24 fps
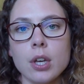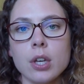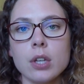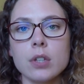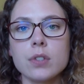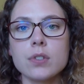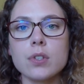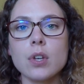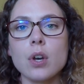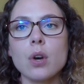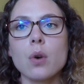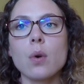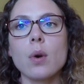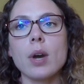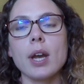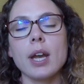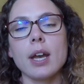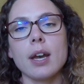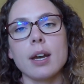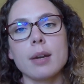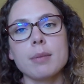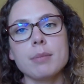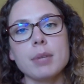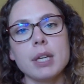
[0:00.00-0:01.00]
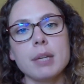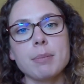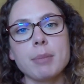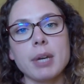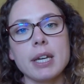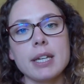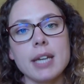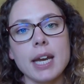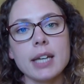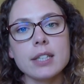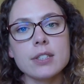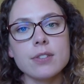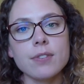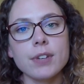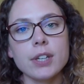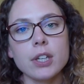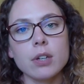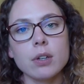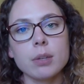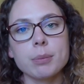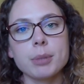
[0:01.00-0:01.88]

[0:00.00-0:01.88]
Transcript: So in my next video,